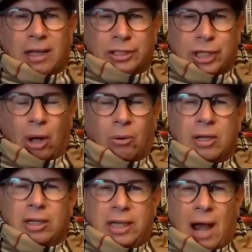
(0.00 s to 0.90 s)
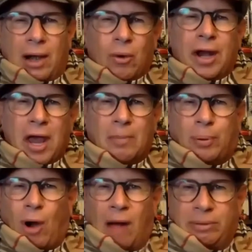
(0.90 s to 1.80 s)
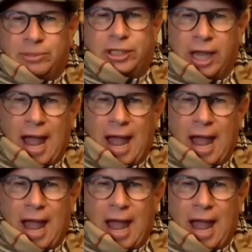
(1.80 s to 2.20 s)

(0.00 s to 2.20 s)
So, Gary, what other problems do you